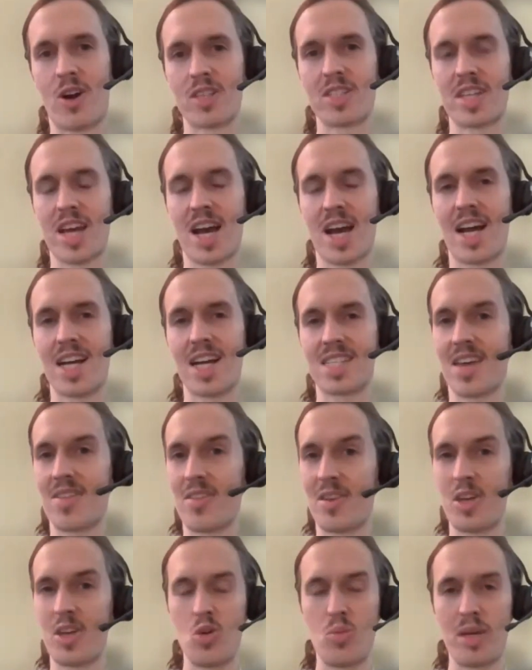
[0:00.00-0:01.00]
your dark skies,
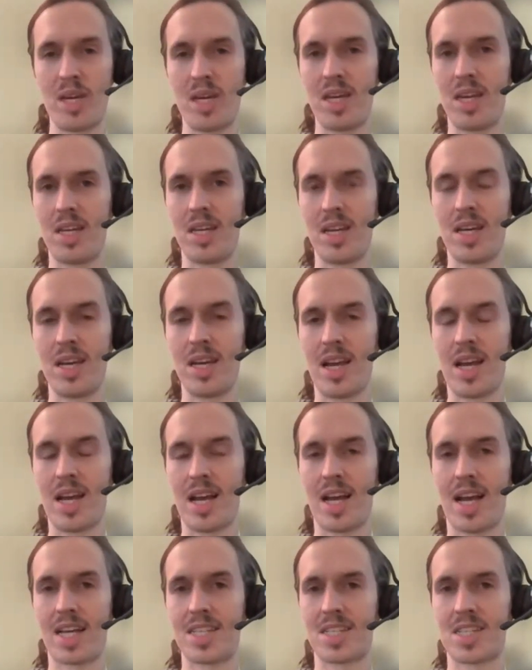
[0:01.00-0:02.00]
and the UP
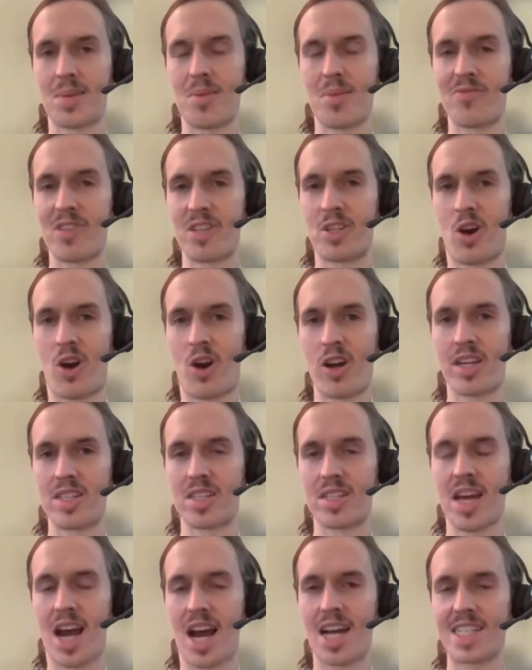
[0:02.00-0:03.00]
has some of the
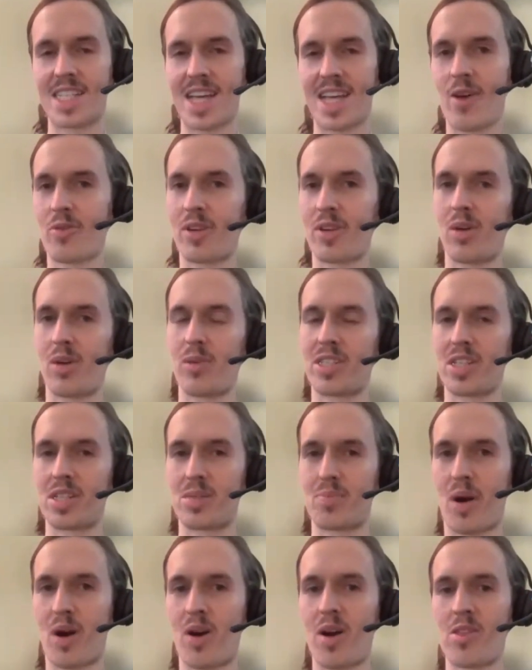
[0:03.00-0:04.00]
darkest skies out there, which
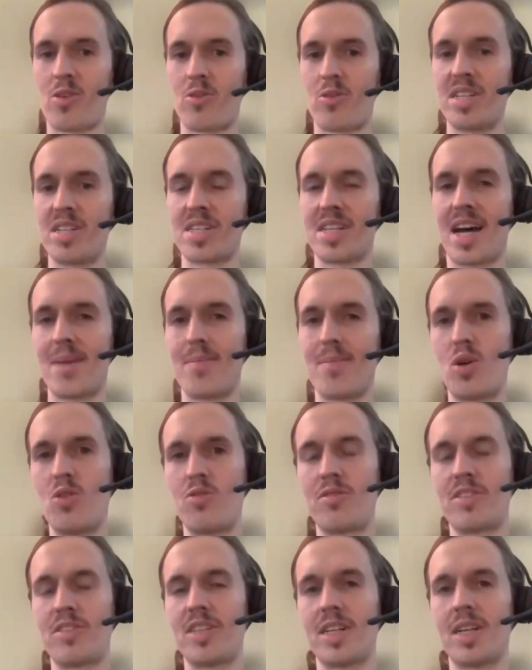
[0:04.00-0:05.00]
is part of the reason I
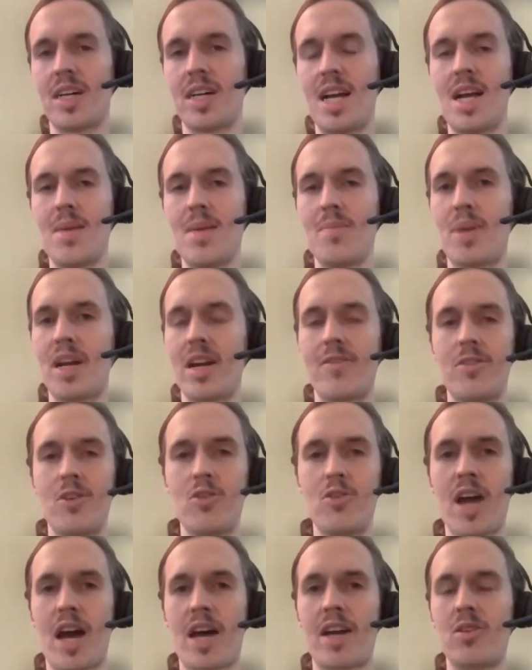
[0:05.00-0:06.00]
moved there. But if
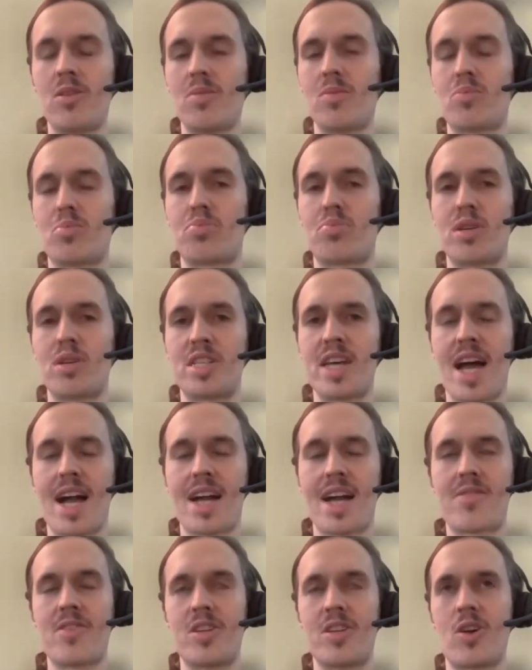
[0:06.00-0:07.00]
you've got to
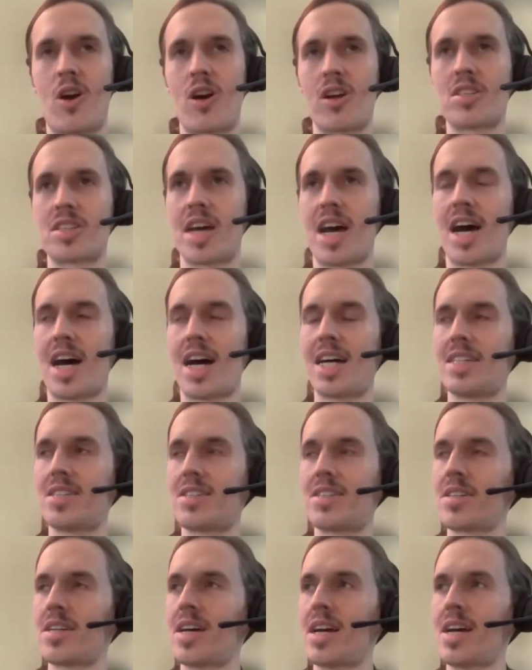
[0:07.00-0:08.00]
protect the dark
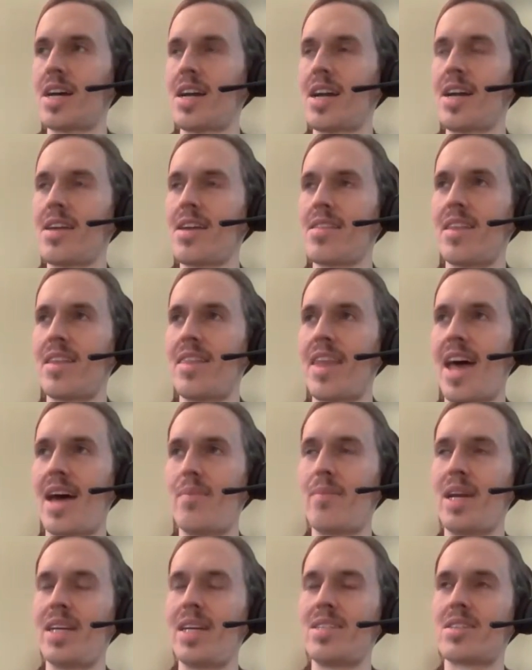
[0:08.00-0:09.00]
skies, then
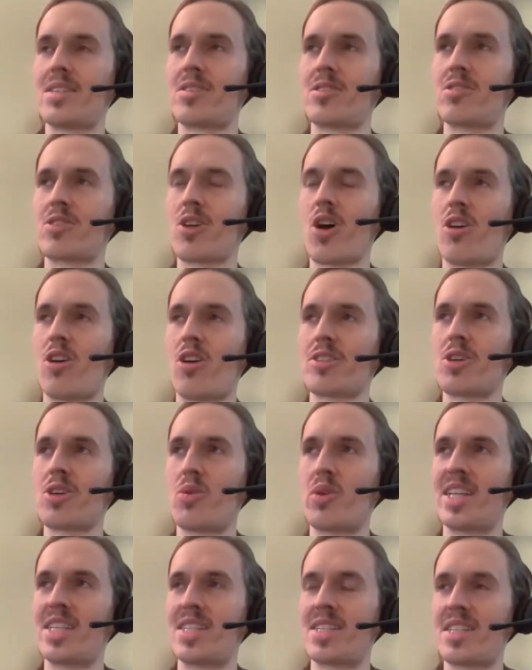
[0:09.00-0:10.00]
that means there's
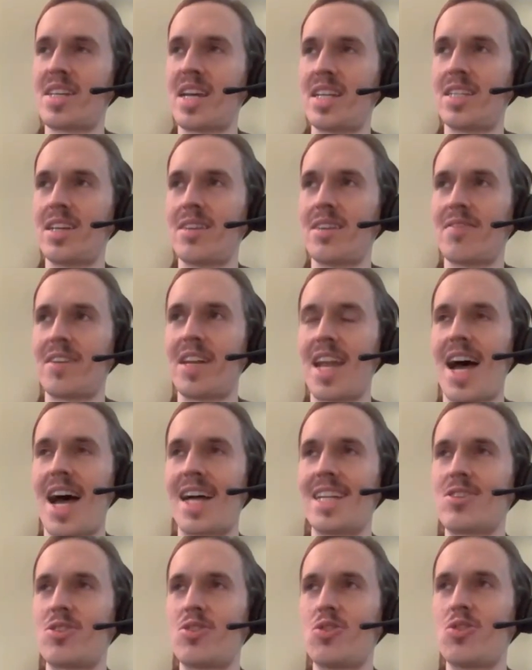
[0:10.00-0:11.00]
also an incentive
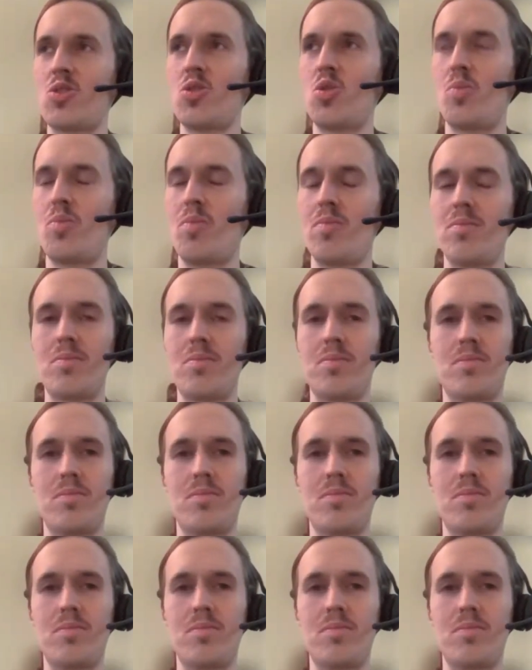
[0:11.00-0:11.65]
not to